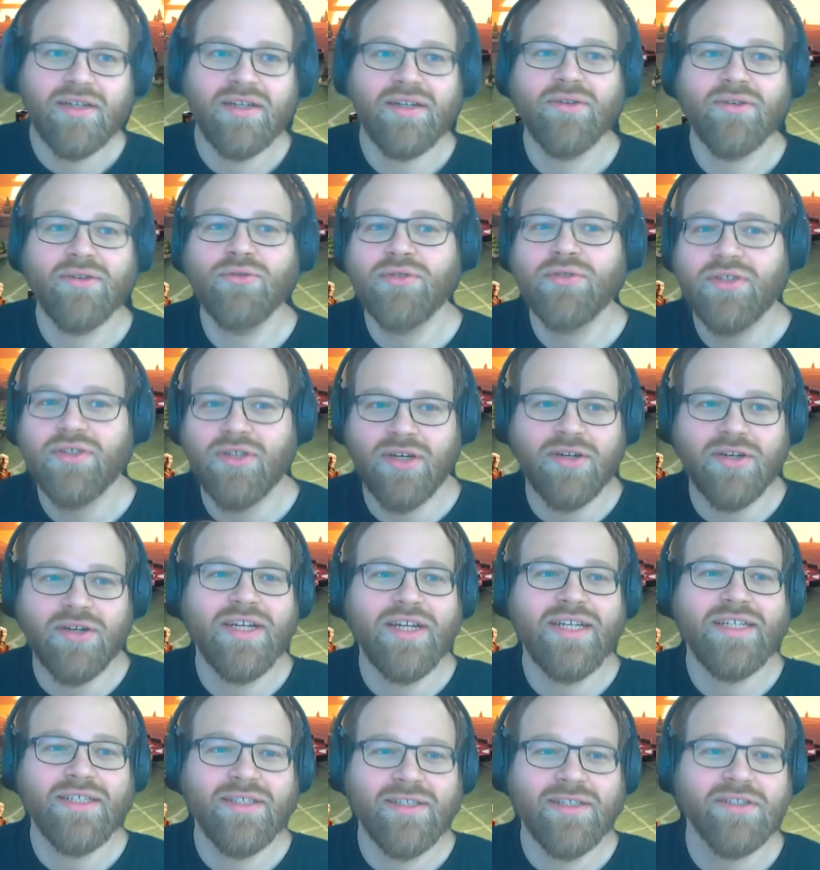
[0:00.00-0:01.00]
who's
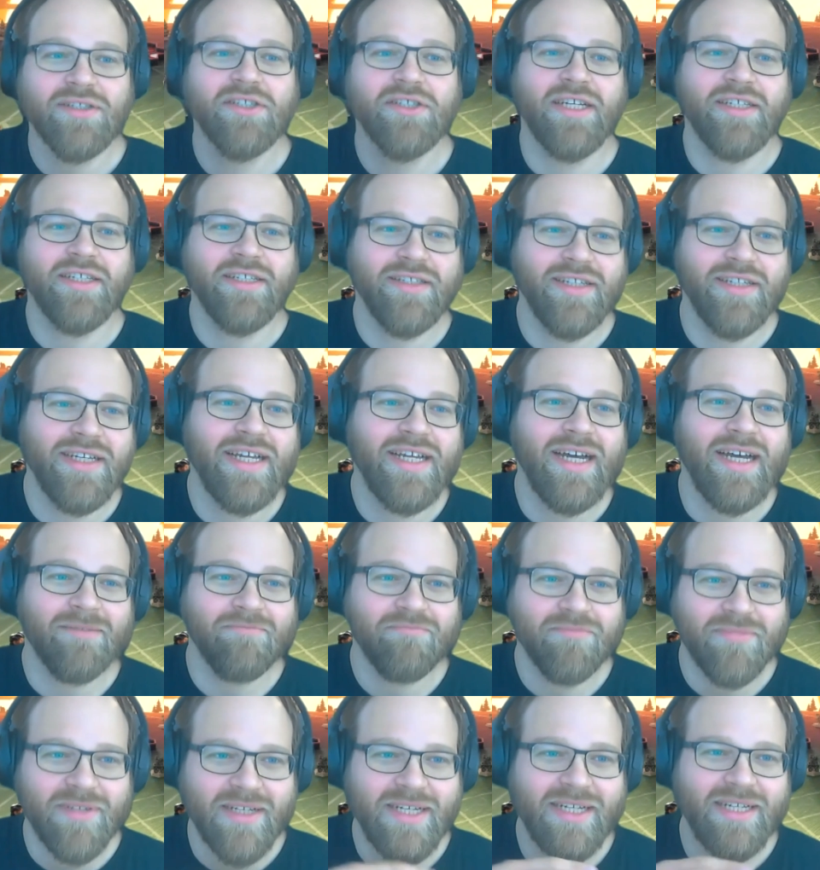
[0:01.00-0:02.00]
already suggesting
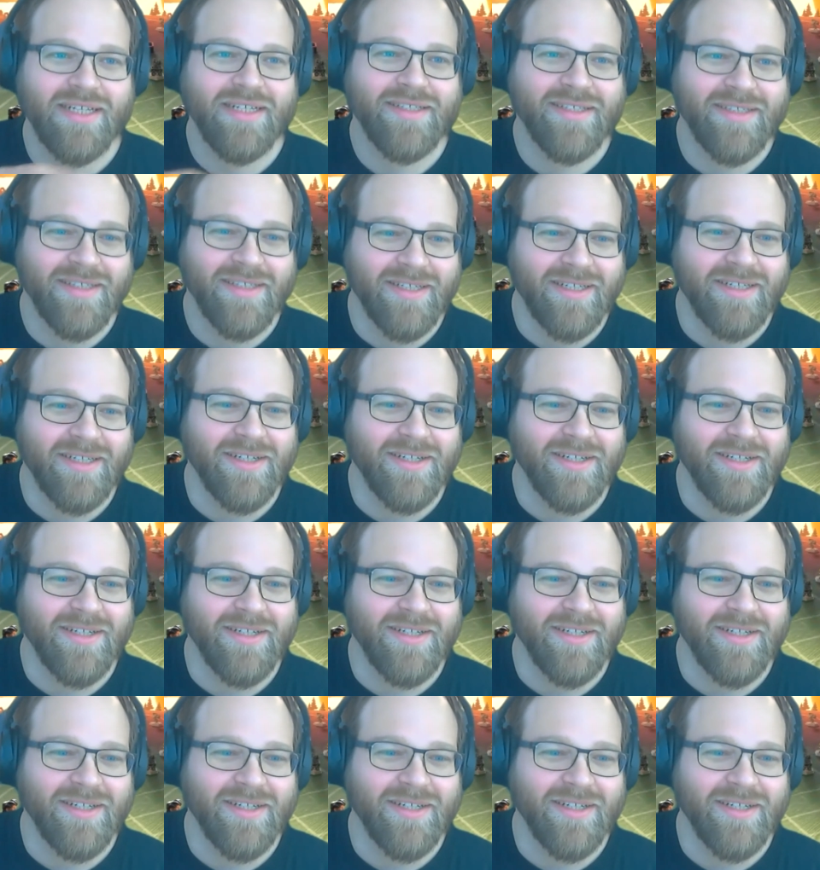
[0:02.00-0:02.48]
updates